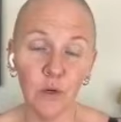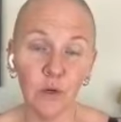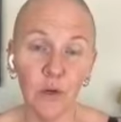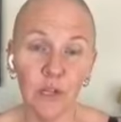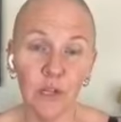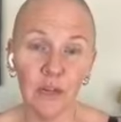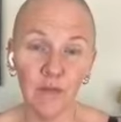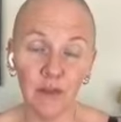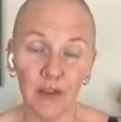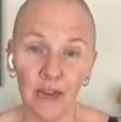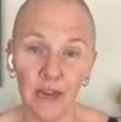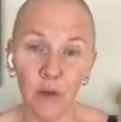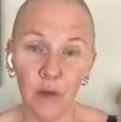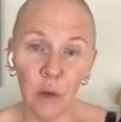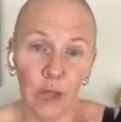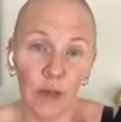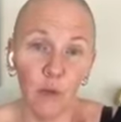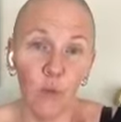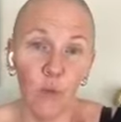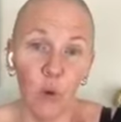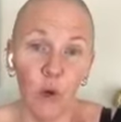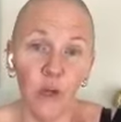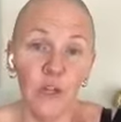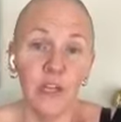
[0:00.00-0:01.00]
working, right?
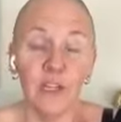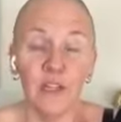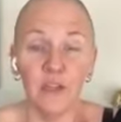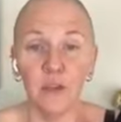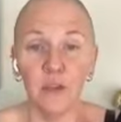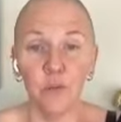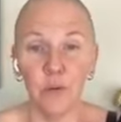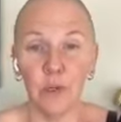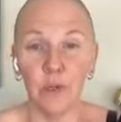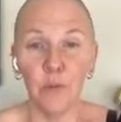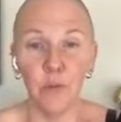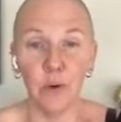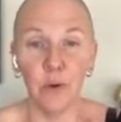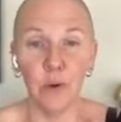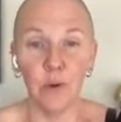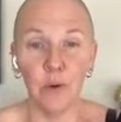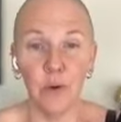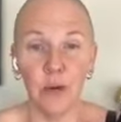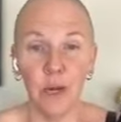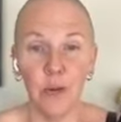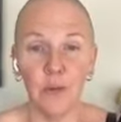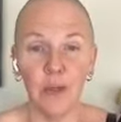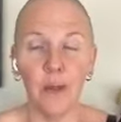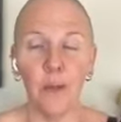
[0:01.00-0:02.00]
I wanted the
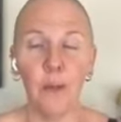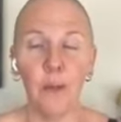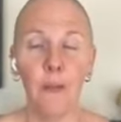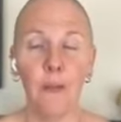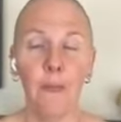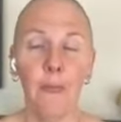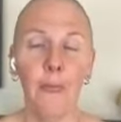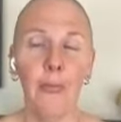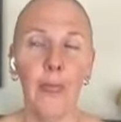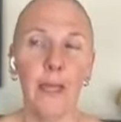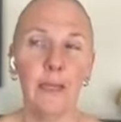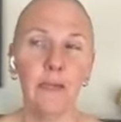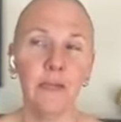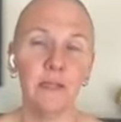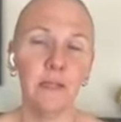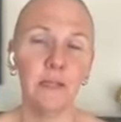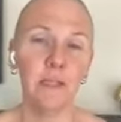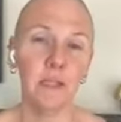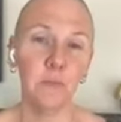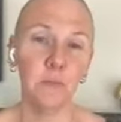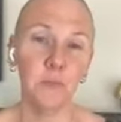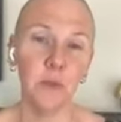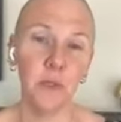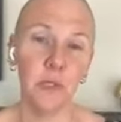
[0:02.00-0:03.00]
reprogramming, that
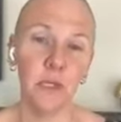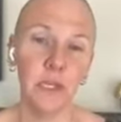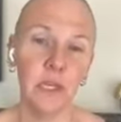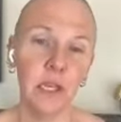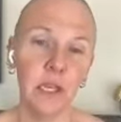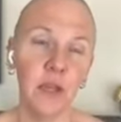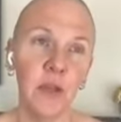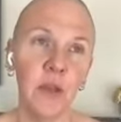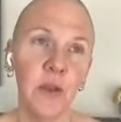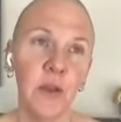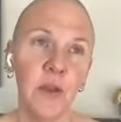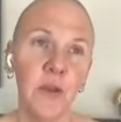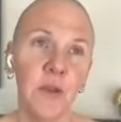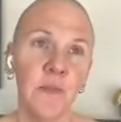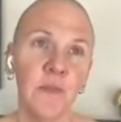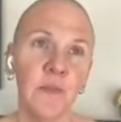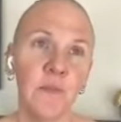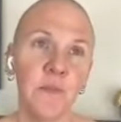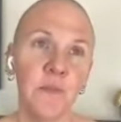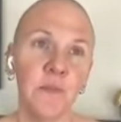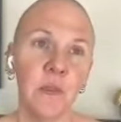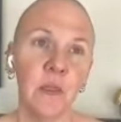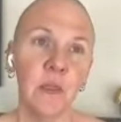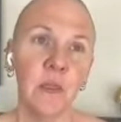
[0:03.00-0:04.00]
disciplining.
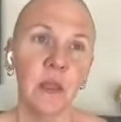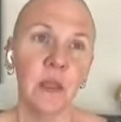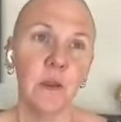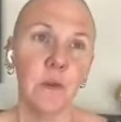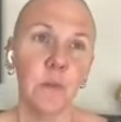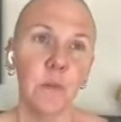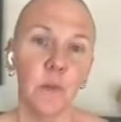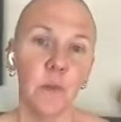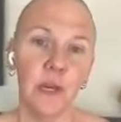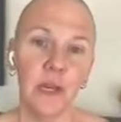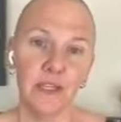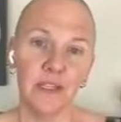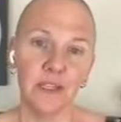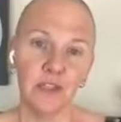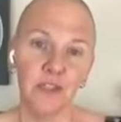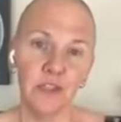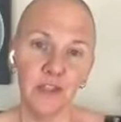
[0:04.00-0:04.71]
But I